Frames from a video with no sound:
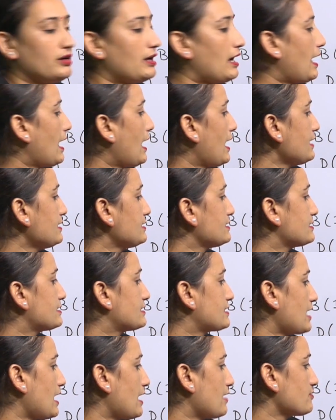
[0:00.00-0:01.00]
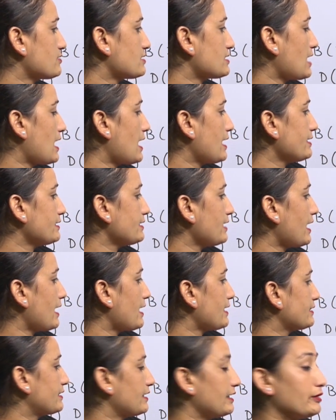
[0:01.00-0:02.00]
at downside
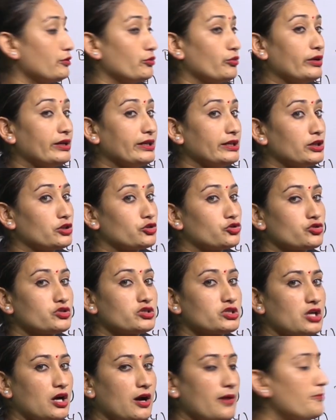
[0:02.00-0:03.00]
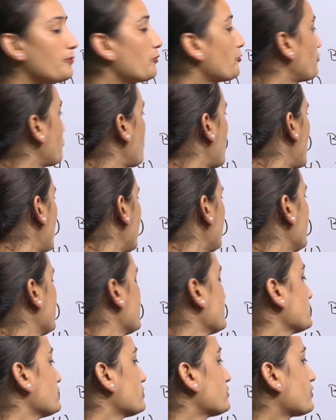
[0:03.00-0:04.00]
and then we need to jump for
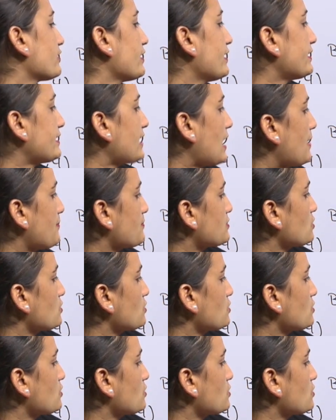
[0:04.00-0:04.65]
3 times.